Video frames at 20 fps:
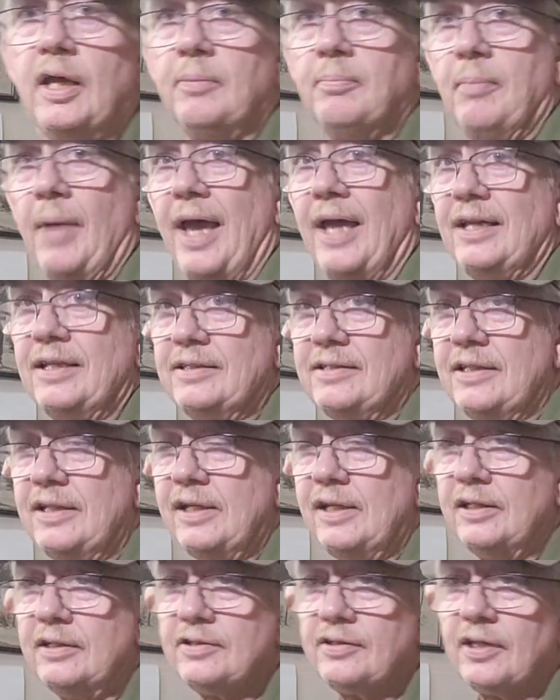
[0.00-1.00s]

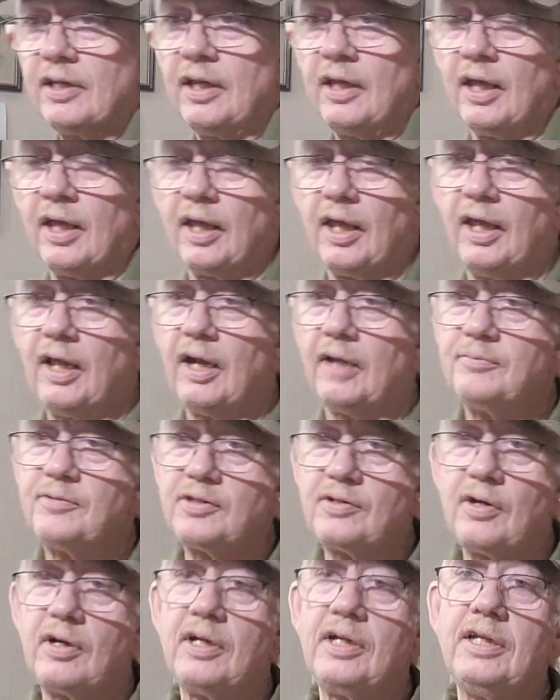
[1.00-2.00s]
magazines, and I'm
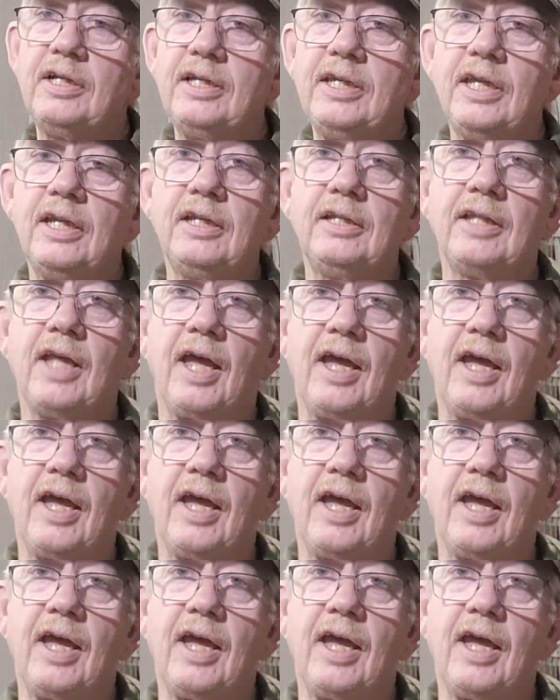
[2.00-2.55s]
starting to get in the